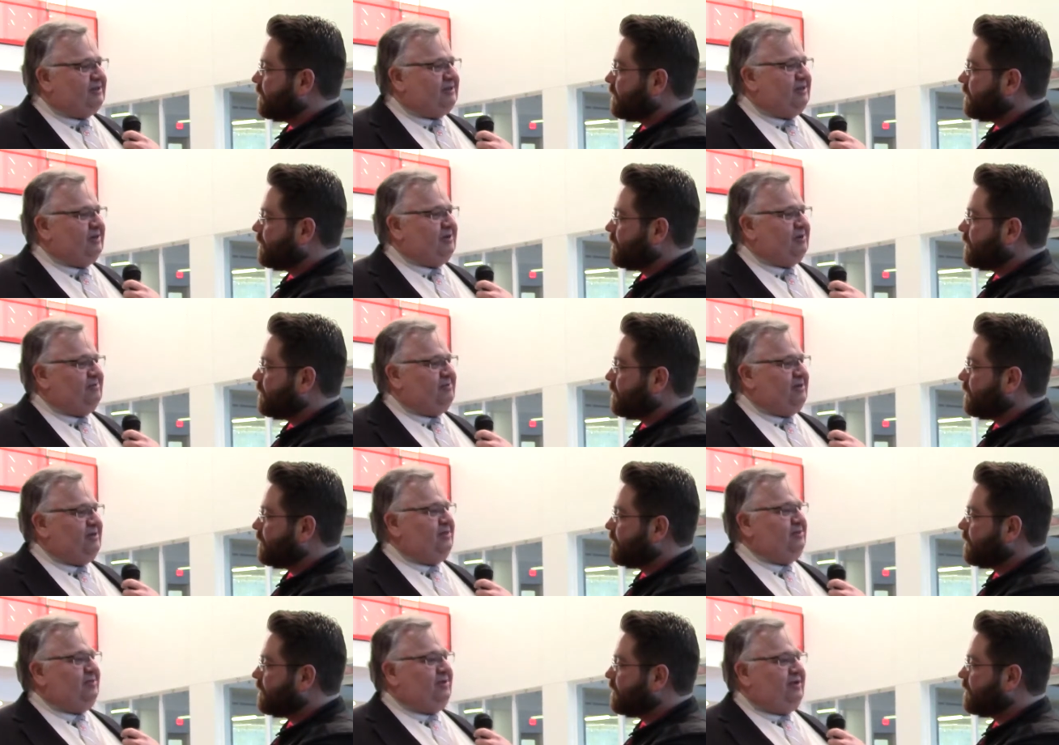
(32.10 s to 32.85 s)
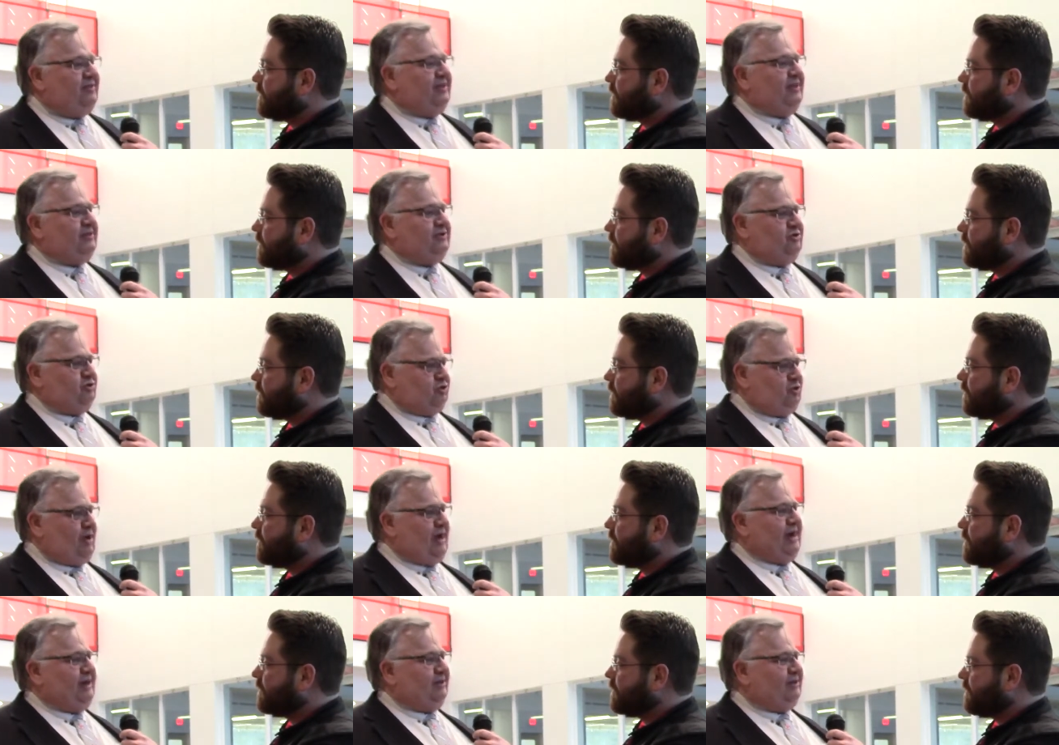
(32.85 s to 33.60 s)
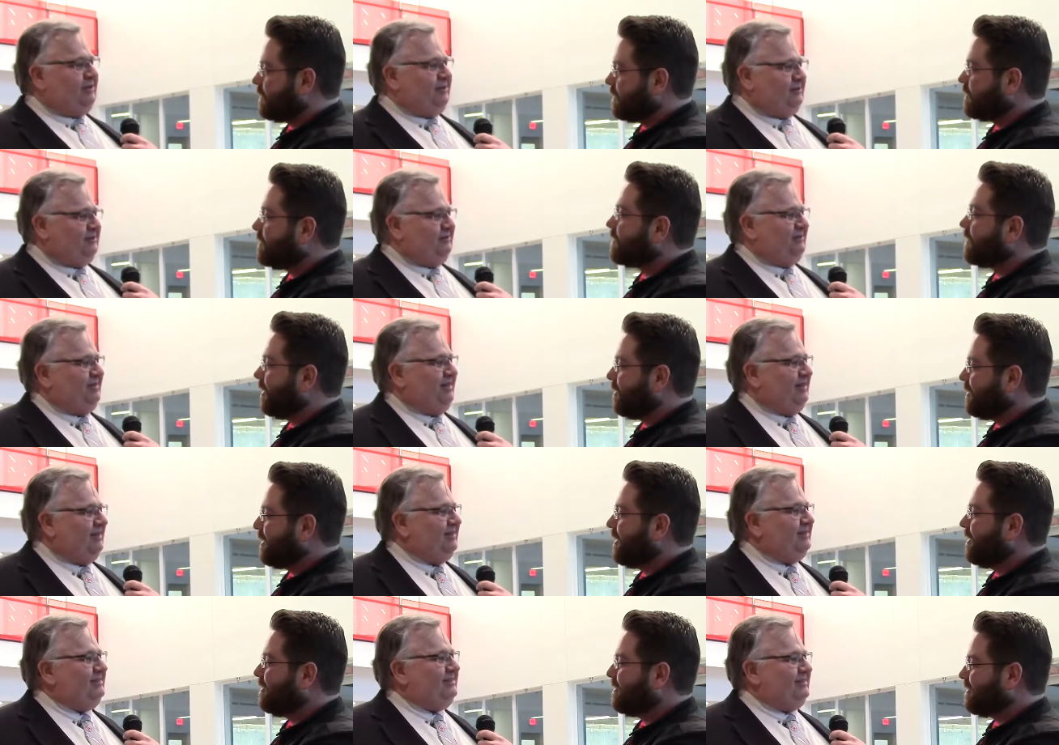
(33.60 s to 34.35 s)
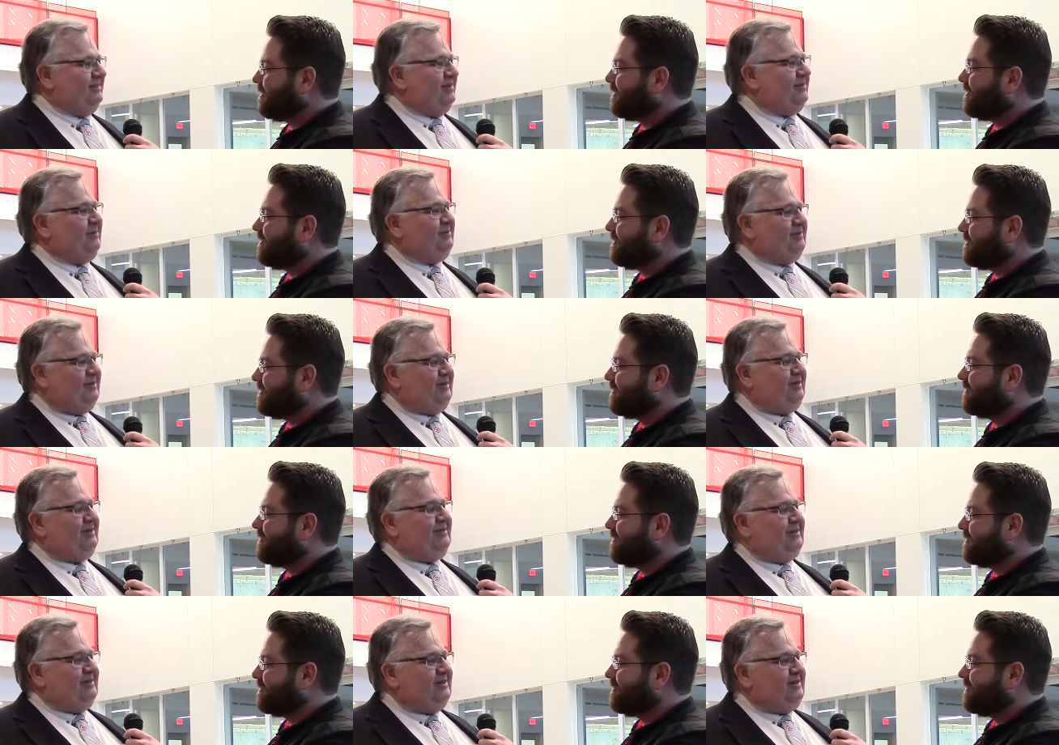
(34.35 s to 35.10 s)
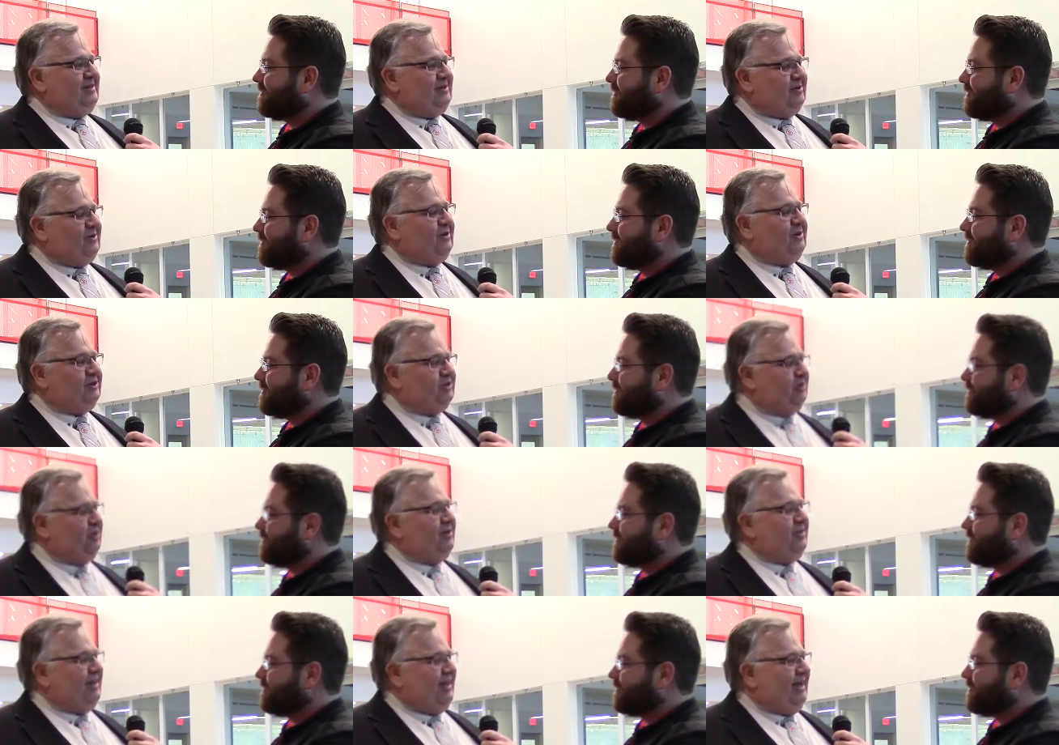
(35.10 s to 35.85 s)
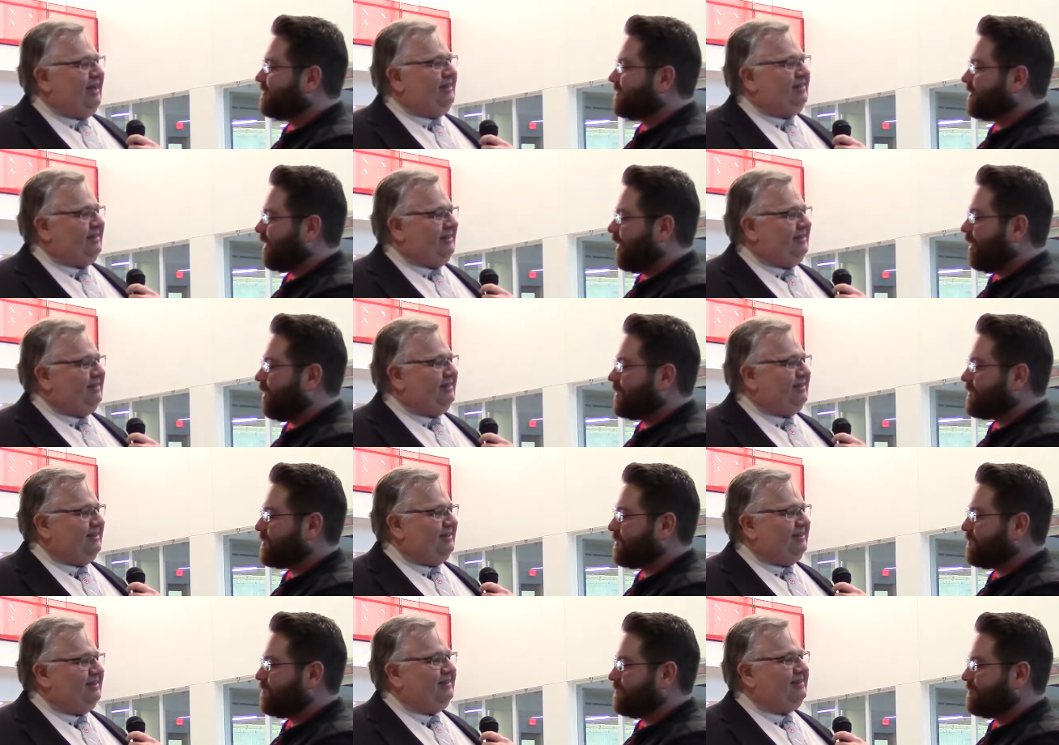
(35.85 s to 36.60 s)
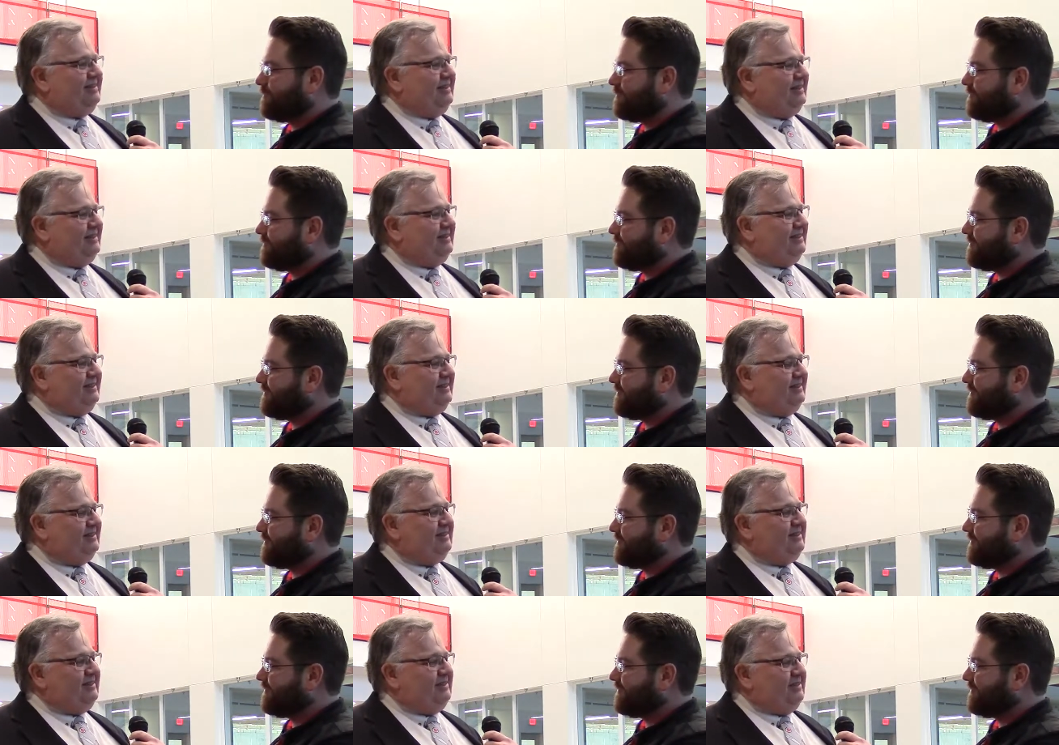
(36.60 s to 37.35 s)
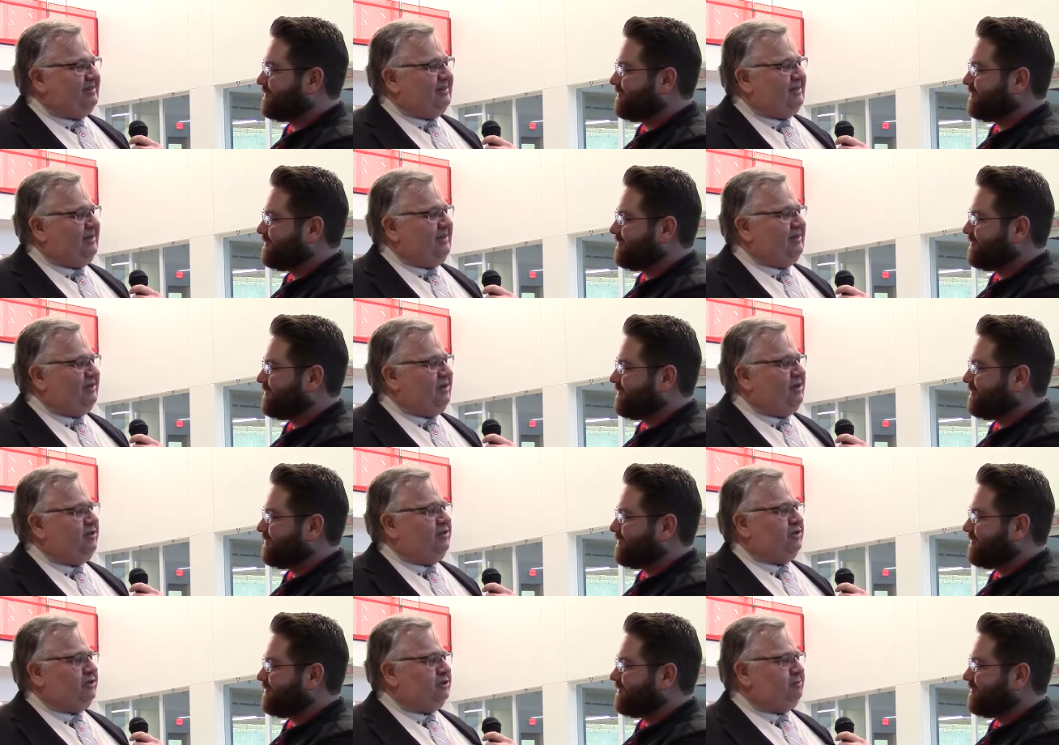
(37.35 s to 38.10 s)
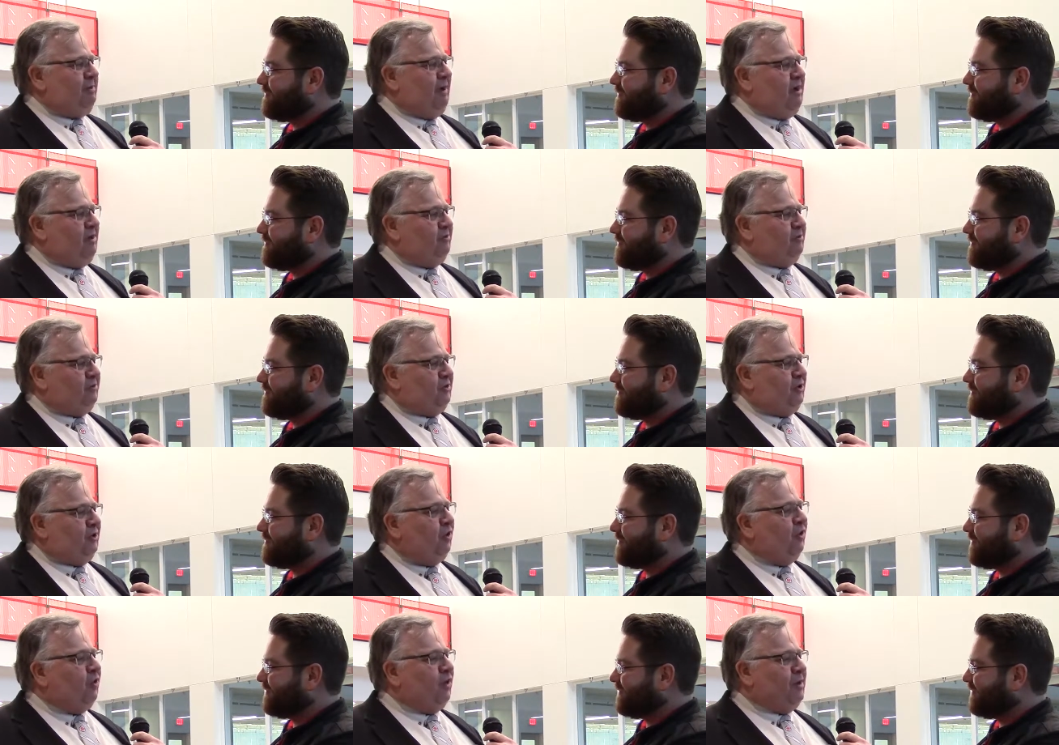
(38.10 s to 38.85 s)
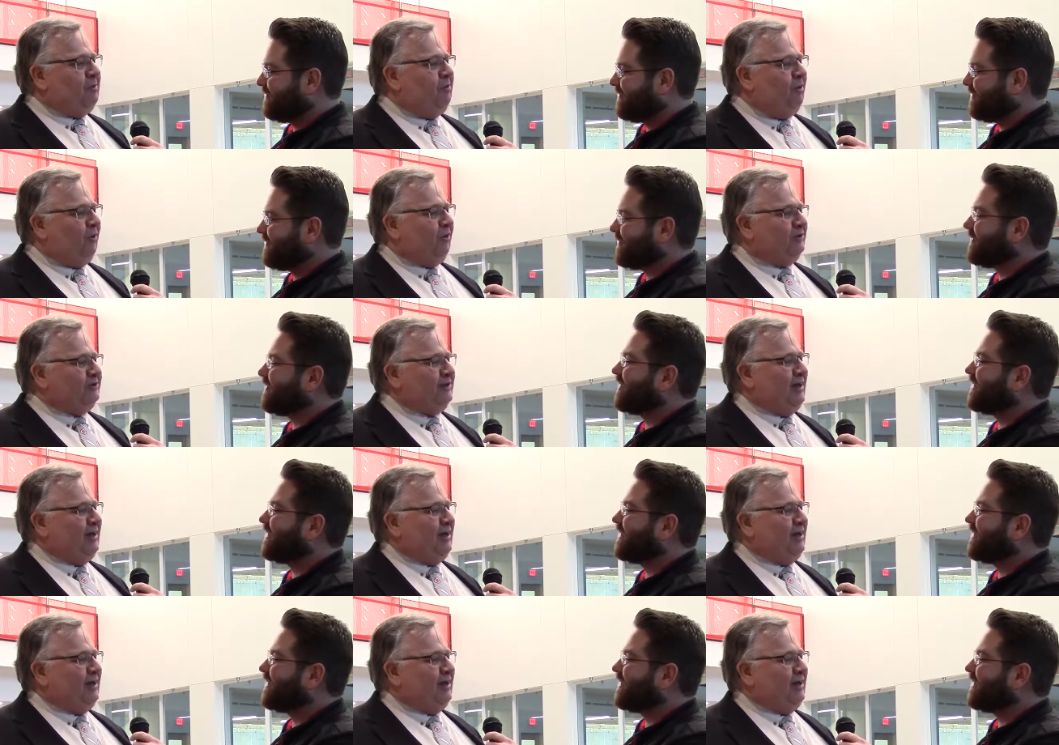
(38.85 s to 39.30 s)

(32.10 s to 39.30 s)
Speaker 1: to be the one that's trained. You know, so I'm gonna gonna enjoy that and uh, and uh, you know get into the spout where the glory pours